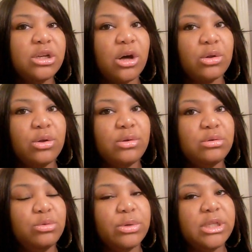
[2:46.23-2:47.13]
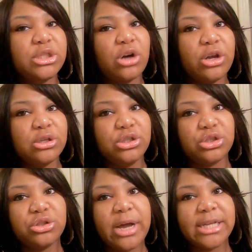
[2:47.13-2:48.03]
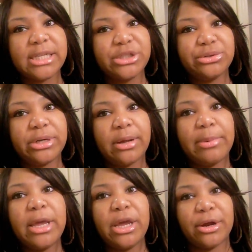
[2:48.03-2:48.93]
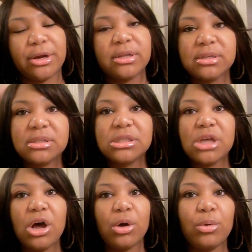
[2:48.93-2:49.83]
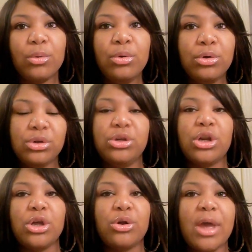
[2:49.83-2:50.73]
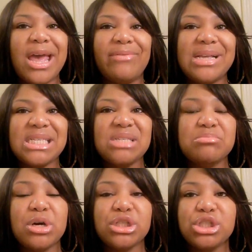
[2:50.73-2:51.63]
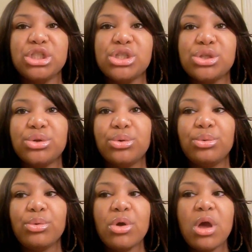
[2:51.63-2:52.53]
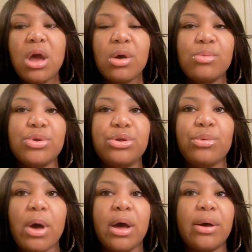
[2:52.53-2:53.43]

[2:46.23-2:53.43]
you really start using your tracks as you get up here. So you don't have as much to do when you